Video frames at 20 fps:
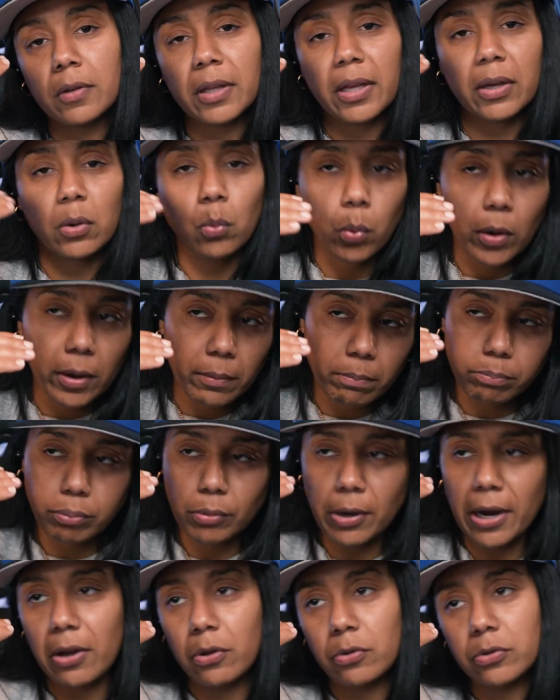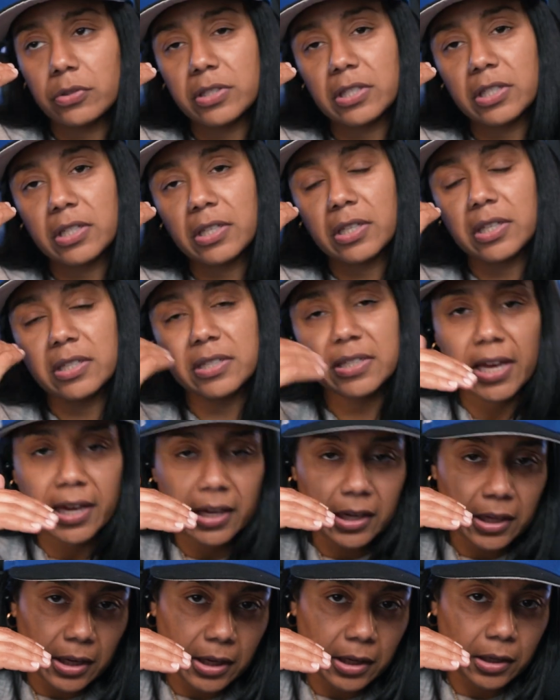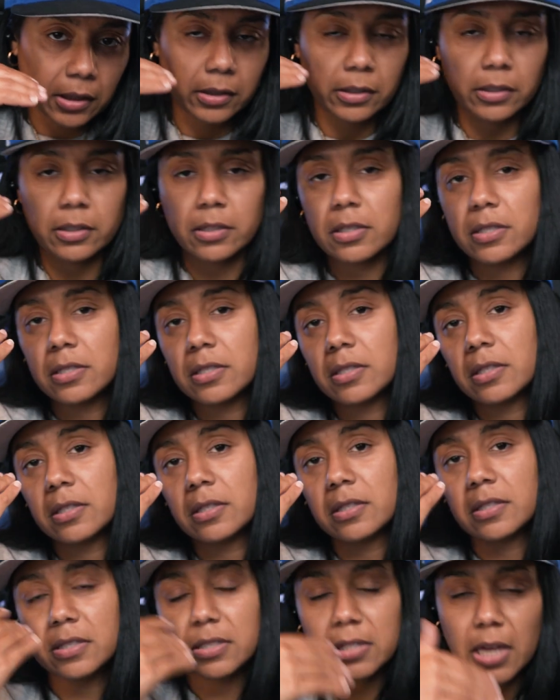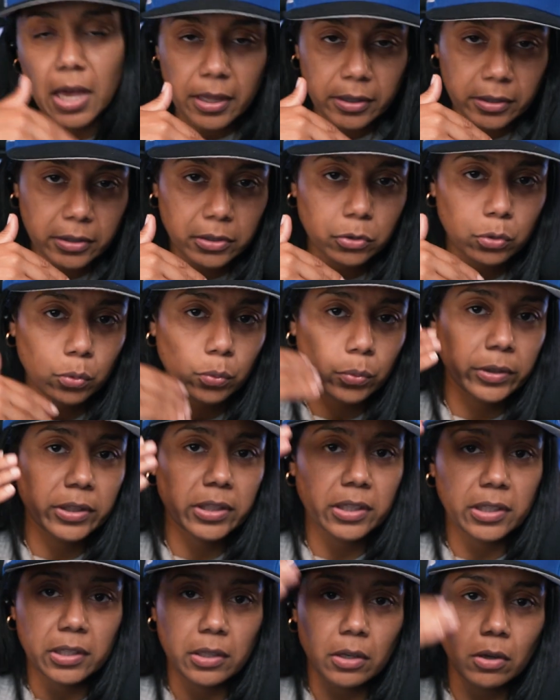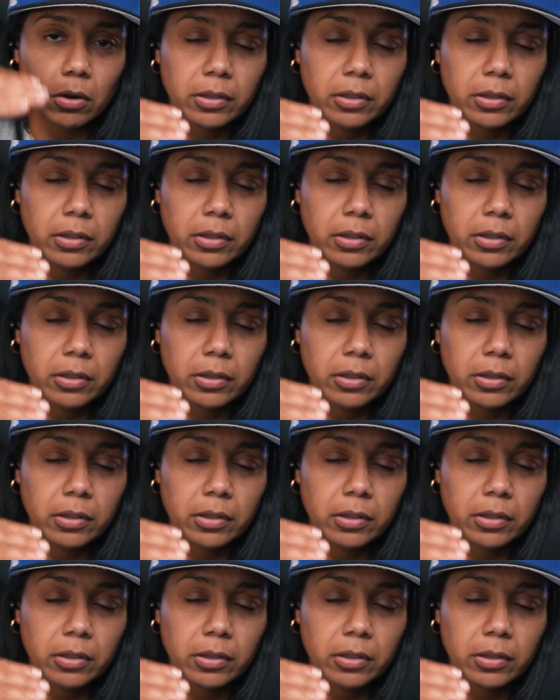like web browsing and data analysts and DALL-E 3,